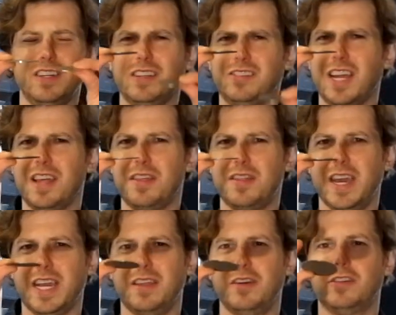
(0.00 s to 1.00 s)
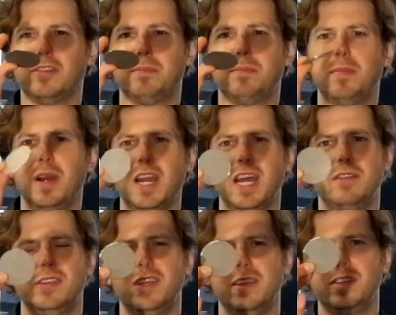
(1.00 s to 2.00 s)
just kind of thick, and there's a kind
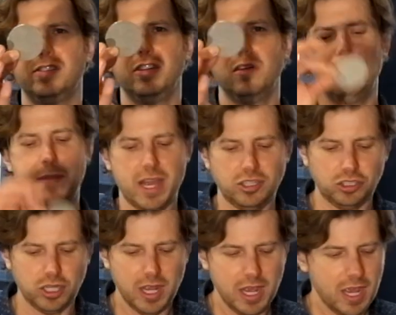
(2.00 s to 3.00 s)
of a stainless steel mesh.